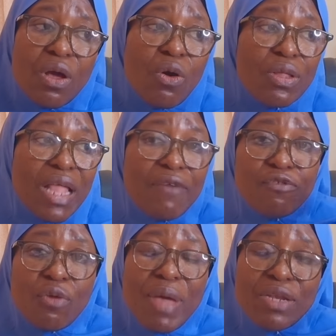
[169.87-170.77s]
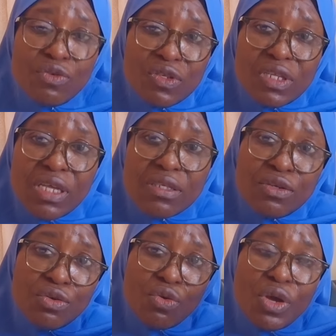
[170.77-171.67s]
on that from Edo State,
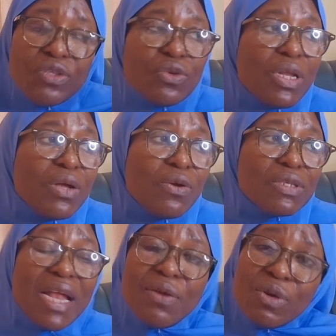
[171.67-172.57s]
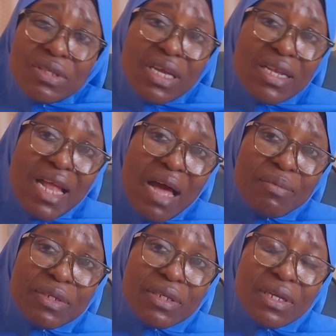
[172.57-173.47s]
going to Lagos, and he was kidnapped.